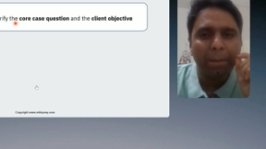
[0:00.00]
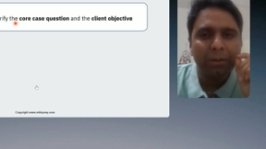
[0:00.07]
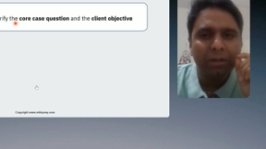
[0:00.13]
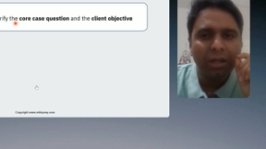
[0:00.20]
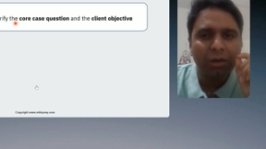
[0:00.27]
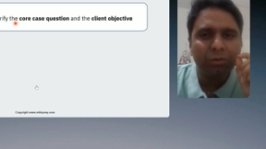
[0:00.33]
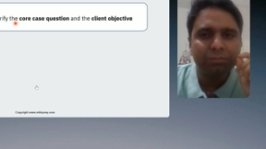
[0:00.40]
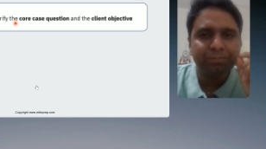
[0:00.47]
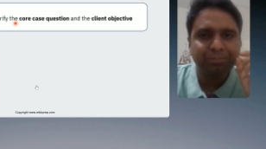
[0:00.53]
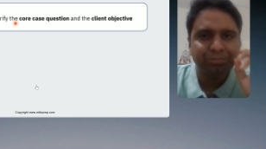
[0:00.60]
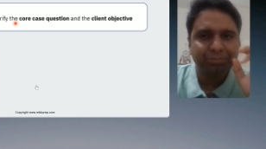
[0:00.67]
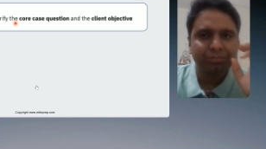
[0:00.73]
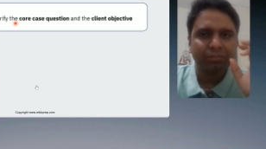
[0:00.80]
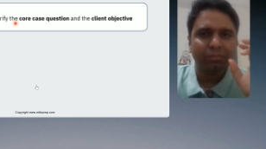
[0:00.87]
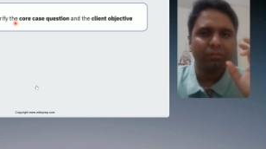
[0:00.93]
Now,
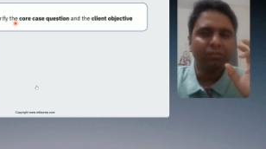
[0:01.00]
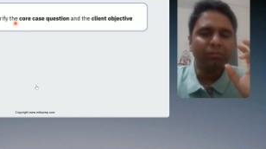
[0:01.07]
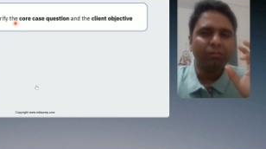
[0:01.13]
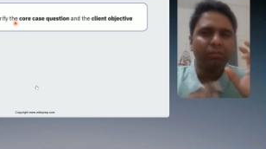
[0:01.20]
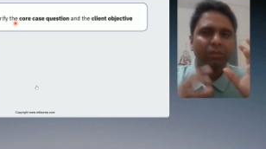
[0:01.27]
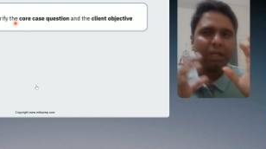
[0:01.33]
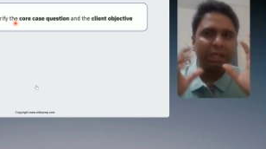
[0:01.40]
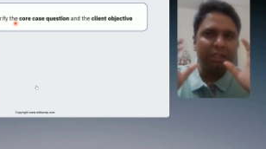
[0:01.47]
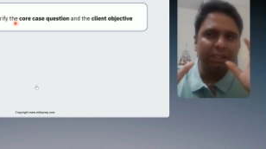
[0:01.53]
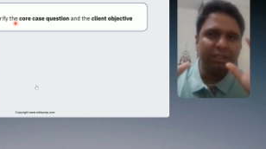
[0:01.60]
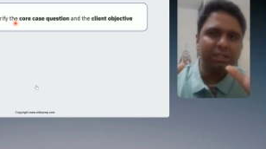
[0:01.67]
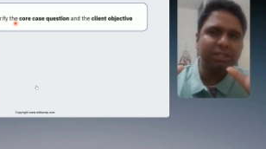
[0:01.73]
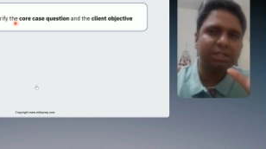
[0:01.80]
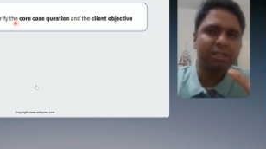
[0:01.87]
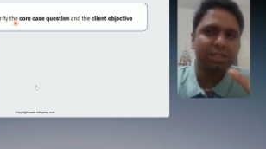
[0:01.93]

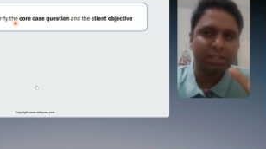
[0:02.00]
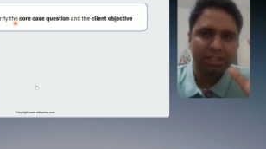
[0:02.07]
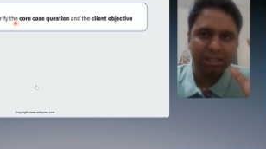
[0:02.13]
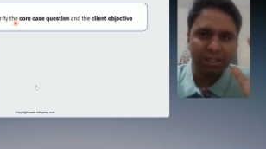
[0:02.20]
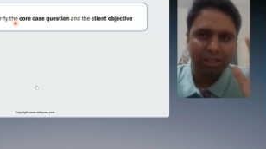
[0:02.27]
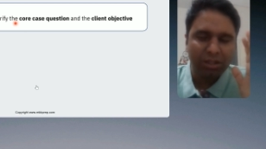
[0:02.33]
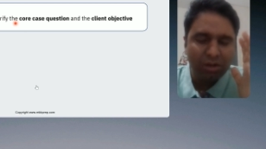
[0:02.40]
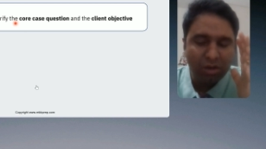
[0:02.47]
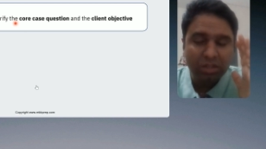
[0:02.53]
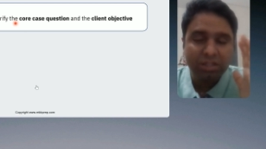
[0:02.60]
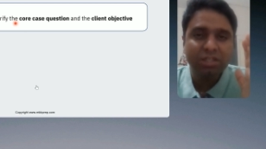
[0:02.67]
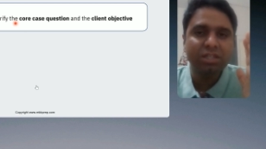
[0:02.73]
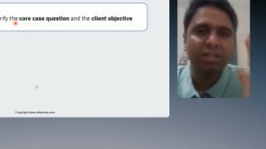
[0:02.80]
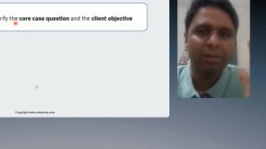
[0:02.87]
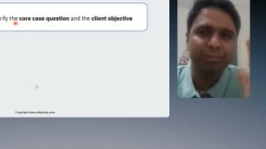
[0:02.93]
this
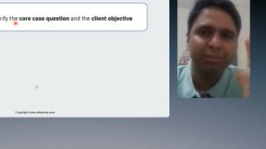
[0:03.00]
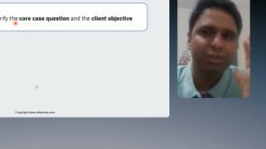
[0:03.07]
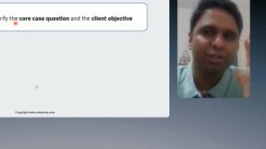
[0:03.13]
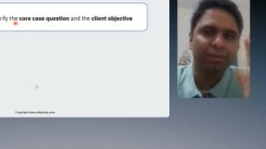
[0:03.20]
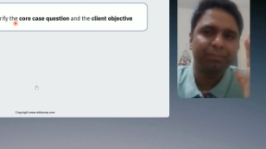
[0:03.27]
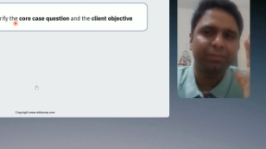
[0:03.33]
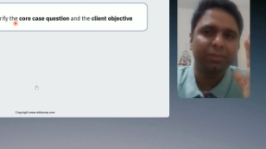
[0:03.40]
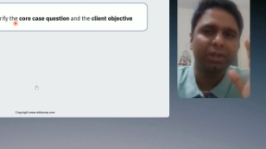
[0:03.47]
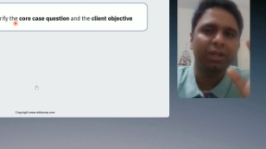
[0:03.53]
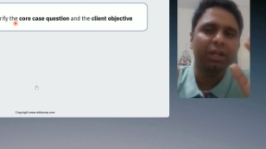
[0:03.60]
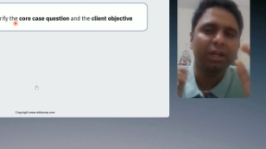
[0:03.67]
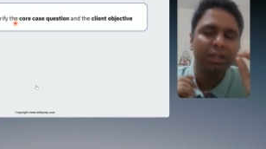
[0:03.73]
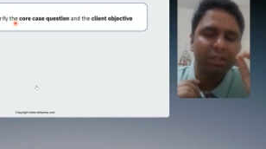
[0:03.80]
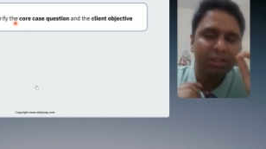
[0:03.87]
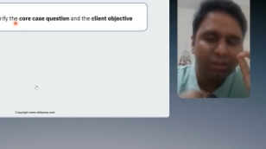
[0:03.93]
concept,
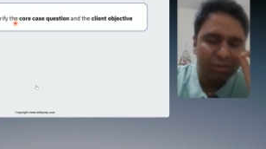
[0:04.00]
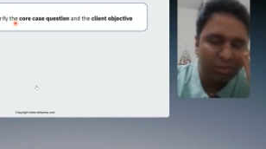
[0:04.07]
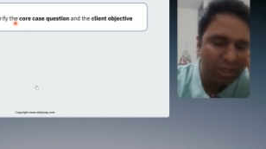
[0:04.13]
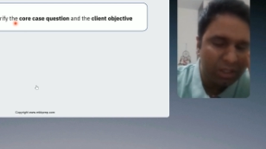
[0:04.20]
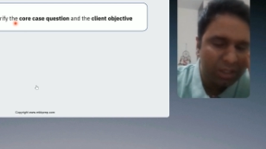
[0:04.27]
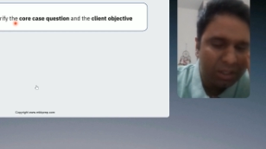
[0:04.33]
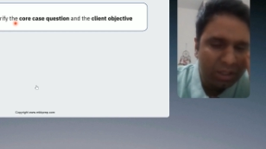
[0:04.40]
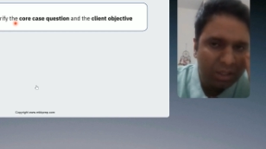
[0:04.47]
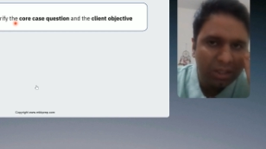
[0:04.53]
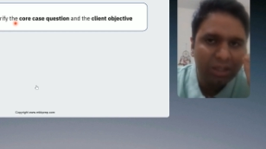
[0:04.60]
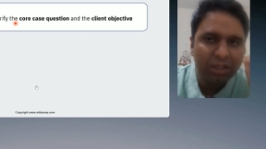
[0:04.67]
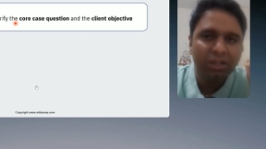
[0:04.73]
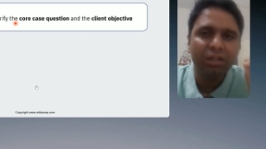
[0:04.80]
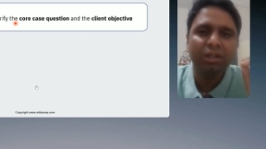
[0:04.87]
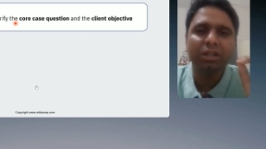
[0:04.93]
right, to get a
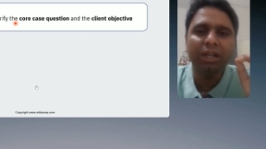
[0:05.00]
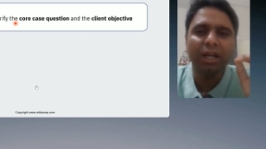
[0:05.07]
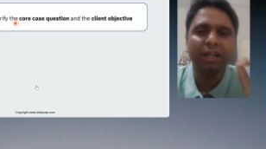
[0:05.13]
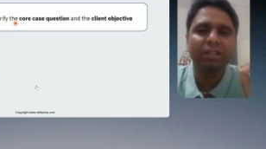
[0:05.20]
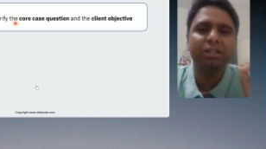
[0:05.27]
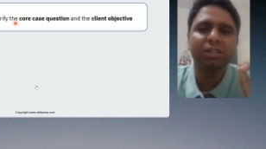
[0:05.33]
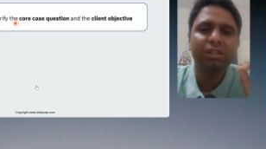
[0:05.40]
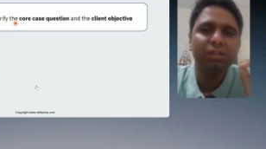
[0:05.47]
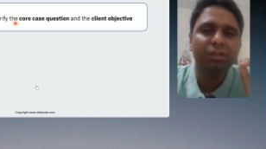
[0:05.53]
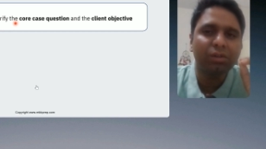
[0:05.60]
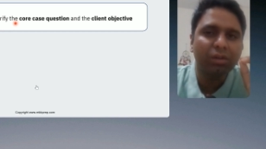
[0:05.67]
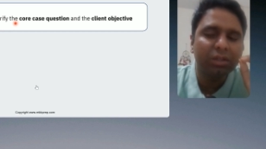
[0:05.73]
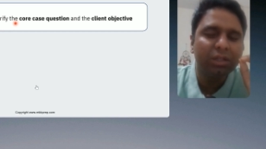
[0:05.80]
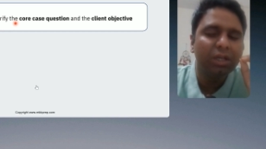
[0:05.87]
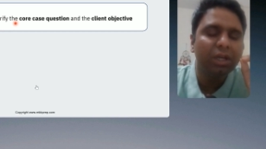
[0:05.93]
clear clarity
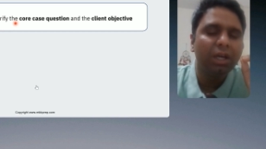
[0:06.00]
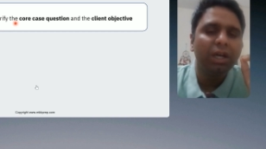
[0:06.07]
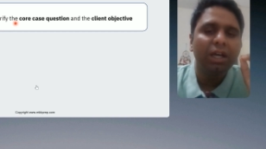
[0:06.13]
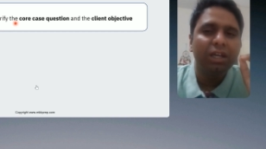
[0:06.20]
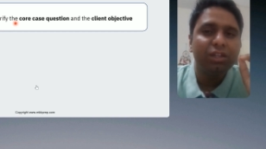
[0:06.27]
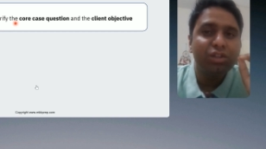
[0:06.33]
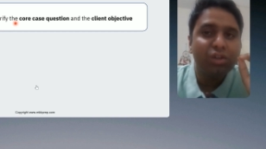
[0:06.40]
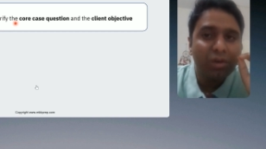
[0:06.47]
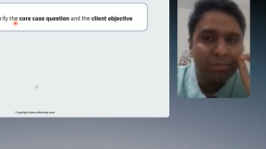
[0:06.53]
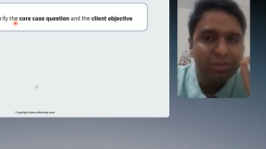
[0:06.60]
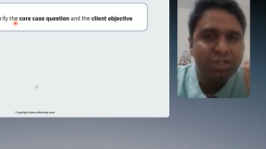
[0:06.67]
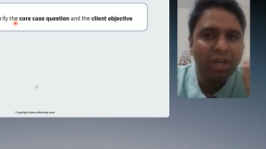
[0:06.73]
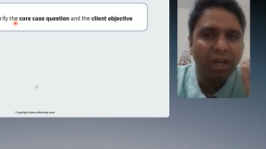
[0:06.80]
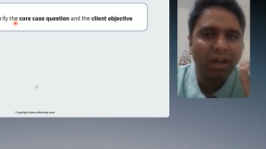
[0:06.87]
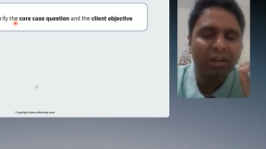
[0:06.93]
on the
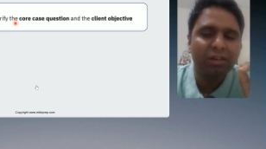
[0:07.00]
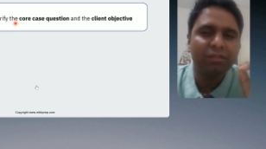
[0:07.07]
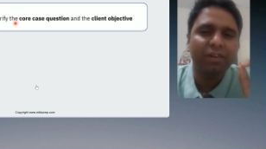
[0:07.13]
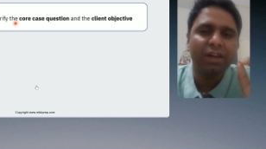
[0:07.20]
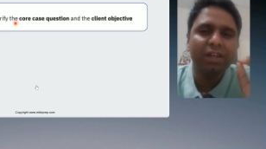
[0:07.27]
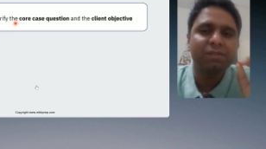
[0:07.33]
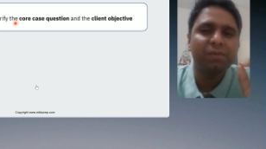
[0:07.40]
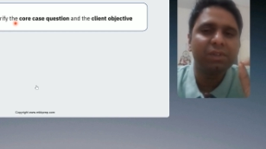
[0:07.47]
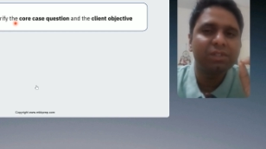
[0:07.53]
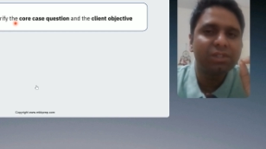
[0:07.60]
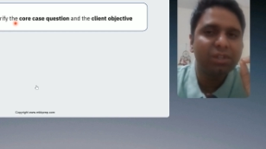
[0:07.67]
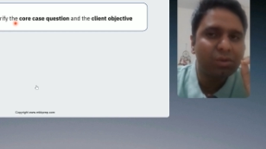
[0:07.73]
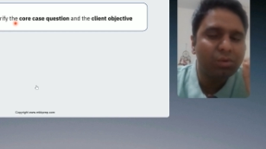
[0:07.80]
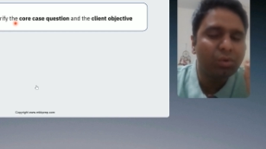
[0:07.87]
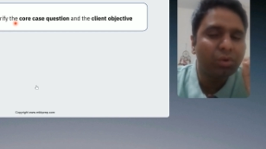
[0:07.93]
objective as well as
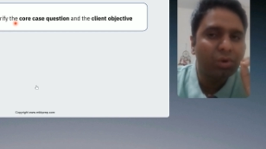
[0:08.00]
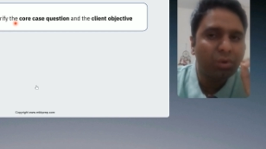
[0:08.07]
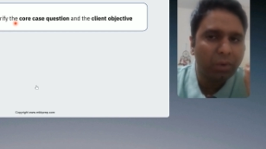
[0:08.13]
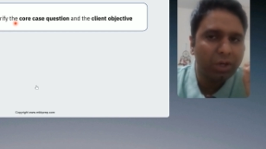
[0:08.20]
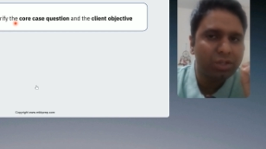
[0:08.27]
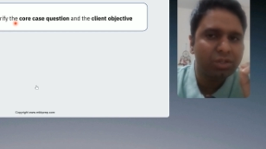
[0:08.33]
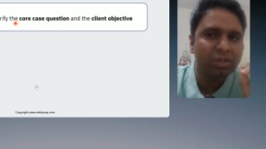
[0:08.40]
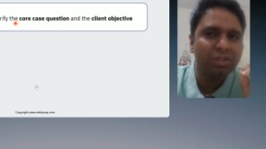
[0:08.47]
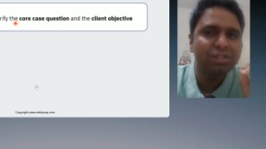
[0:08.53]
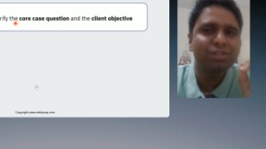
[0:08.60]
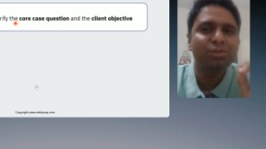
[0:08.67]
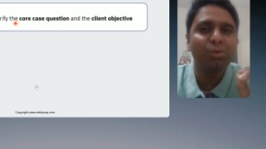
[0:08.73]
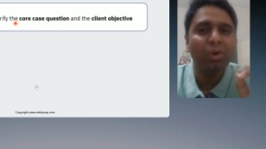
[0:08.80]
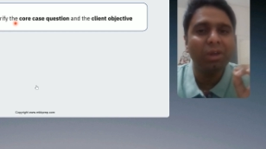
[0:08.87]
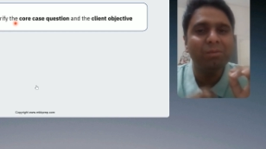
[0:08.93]
the core question is
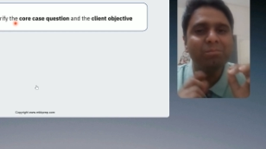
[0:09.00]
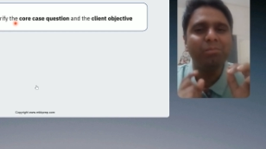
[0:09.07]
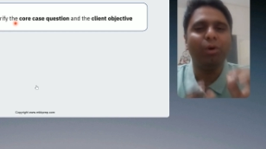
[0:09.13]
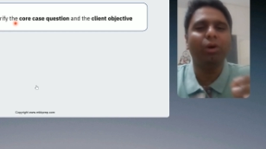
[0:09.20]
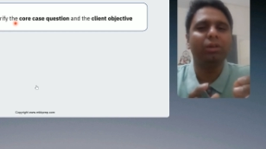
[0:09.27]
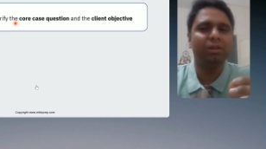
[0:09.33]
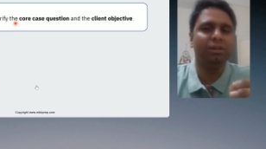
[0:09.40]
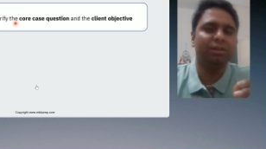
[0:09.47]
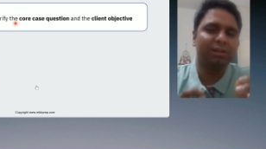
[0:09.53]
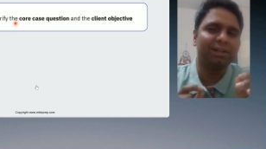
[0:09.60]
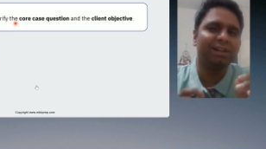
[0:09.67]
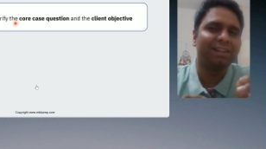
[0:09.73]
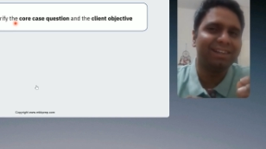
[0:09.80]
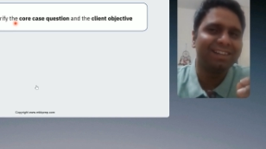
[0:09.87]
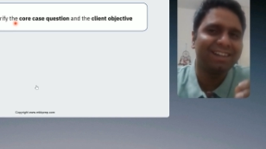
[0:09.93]
so important,
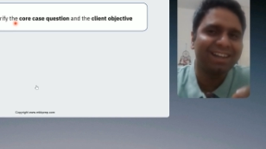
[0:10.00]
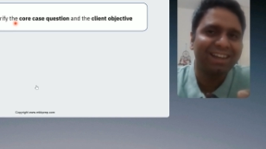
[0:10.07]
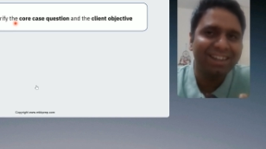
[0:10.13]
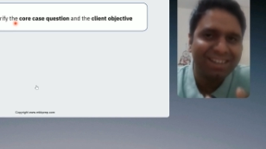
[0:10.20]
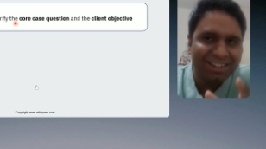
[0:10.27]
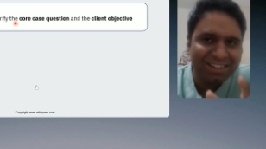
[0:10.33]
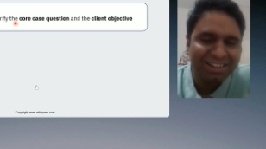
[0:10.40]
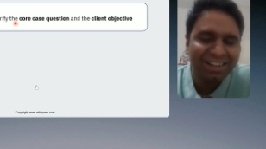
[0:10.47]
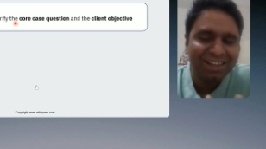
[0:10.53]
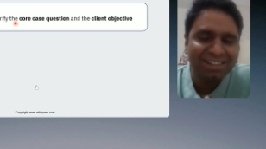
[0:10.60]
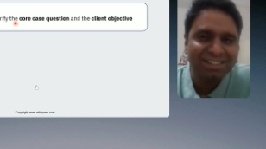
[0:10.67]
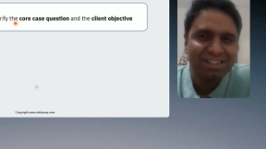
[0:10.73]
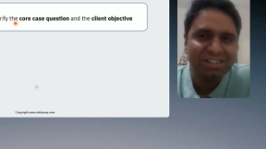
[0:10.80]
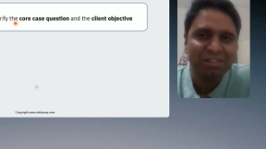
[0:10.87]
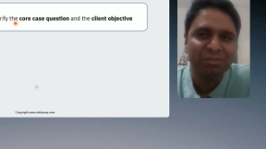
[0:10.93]
right, in a
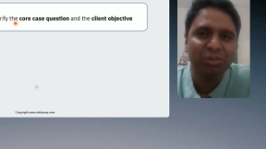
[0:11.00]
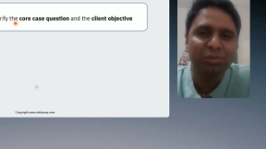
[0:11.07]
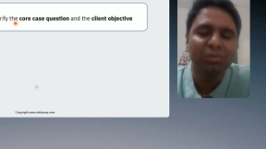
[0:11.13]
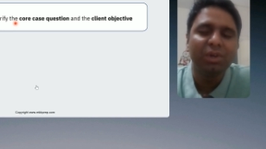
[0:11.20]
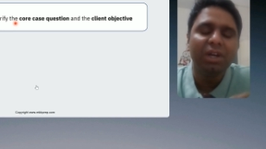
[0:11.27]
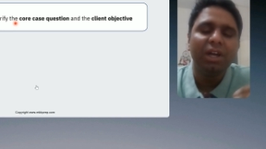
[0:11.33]
case interview